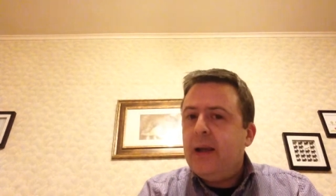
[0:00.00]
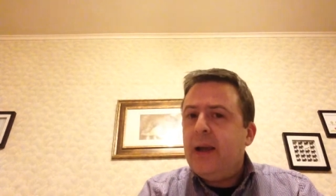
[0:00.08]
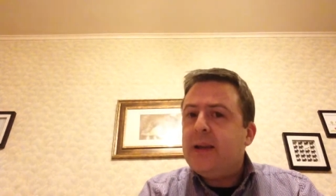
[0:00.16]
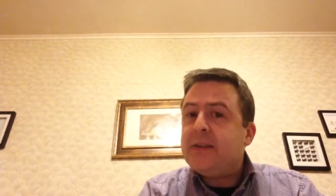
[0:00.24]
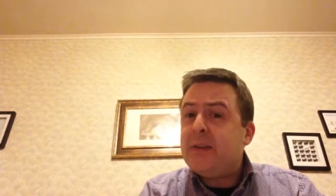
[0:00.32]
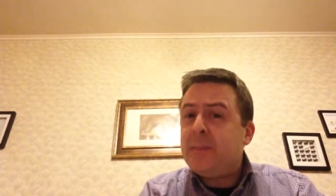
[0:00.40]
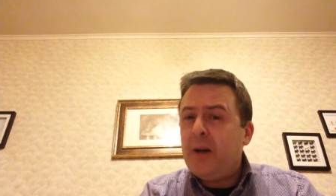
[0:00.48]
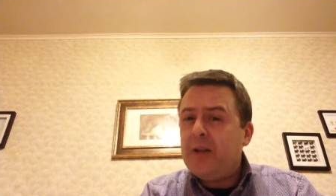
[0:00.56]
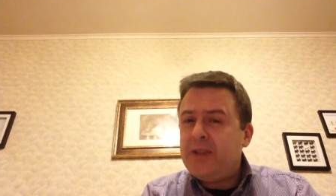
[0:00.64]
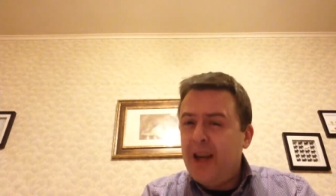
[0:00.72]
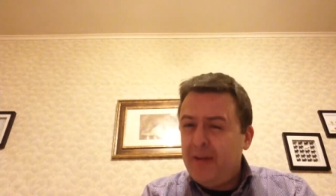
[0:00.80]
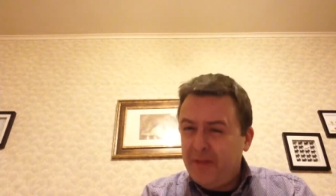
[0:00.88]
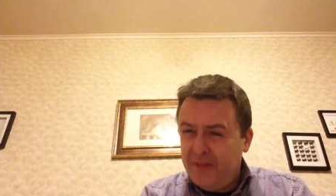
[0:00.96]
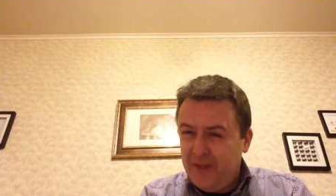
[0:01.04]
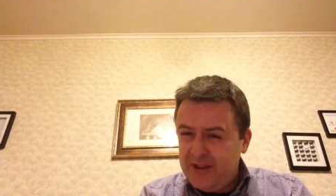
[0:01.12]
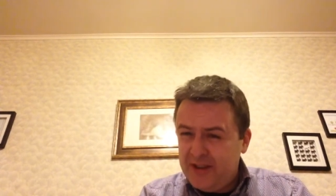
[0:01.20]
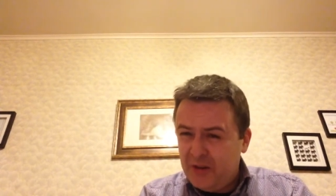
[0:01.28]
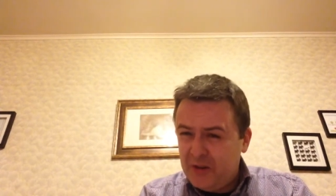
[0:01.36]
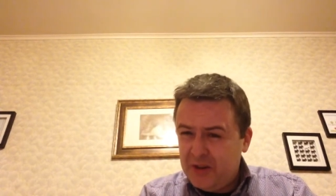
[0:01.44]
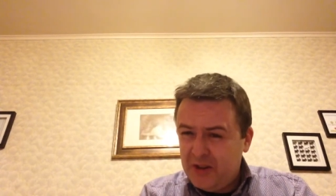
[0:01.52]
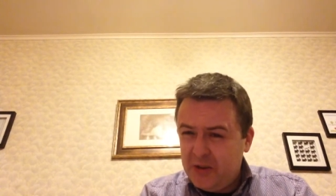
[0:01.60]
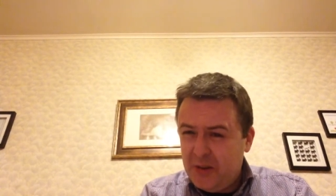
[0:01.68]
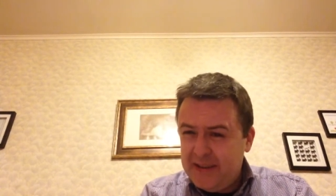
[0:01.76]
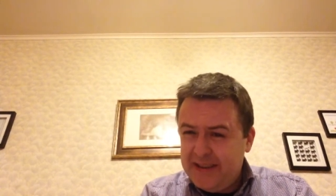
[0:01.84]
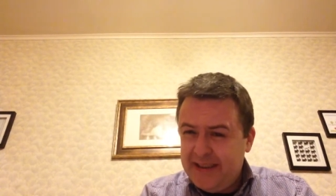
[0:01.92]
It's supposed to have a first launch in
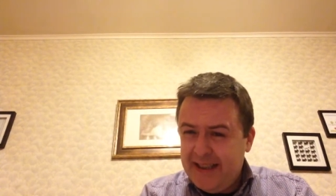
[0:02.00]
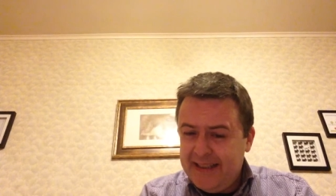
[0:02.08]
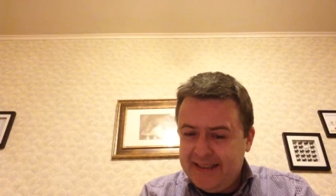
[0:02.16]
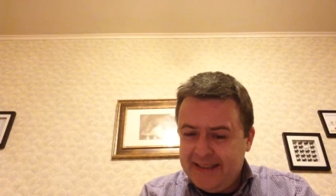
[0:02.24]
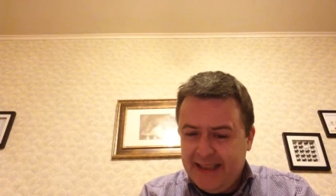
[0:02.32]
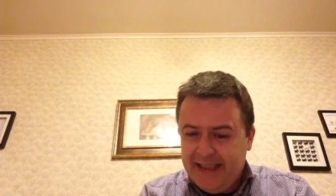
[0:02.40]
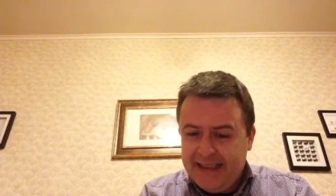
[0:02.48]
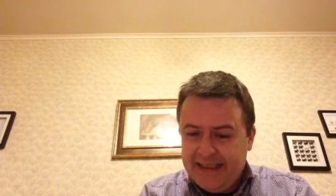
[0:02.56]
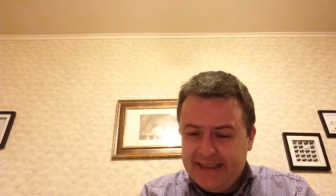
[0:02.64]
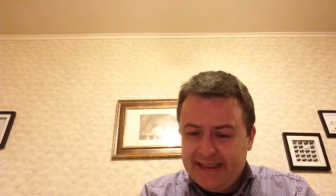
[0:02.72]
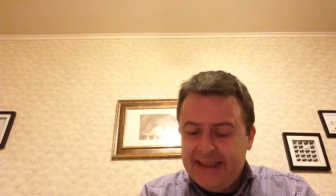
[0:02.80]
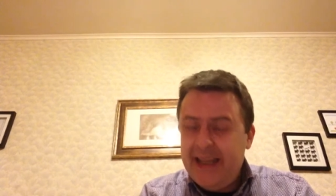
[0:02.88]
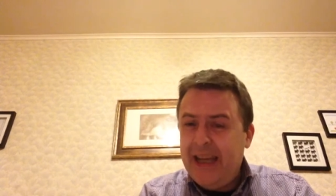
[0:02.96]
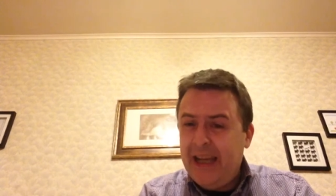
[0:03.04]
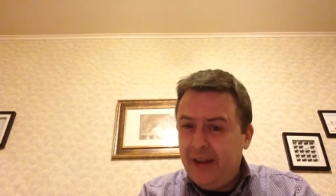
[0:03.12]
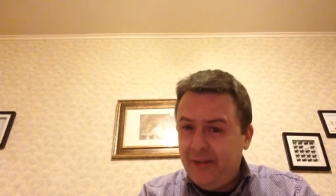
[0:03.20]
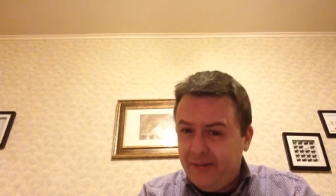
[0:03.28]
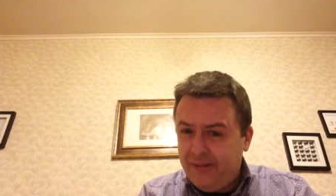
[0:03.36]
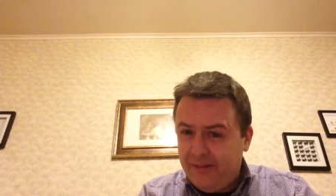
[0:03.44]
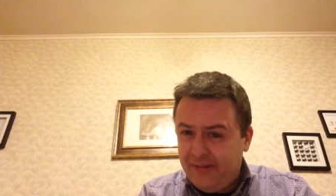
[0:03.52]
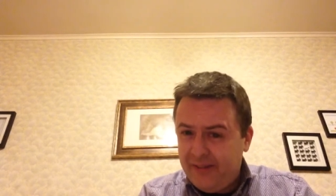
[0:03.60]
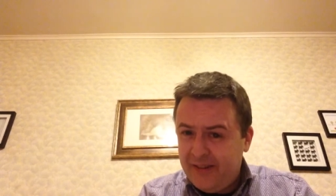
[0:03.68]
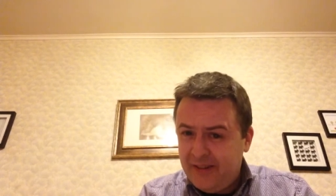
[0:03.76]
2018 if